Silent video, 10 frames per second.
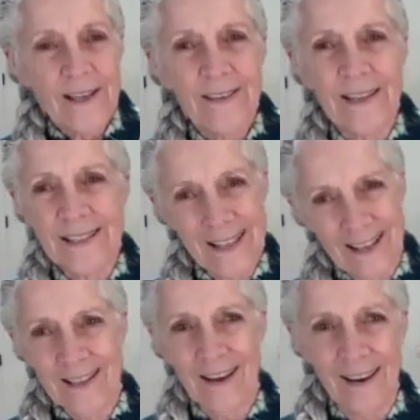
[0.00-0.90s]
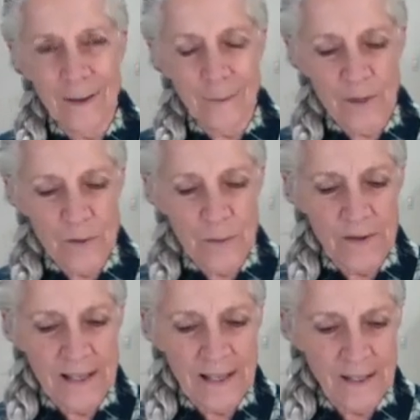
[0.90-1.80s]
then Tenkan must be
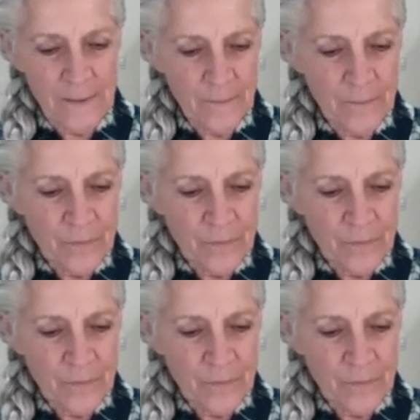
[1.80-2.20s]
the yin.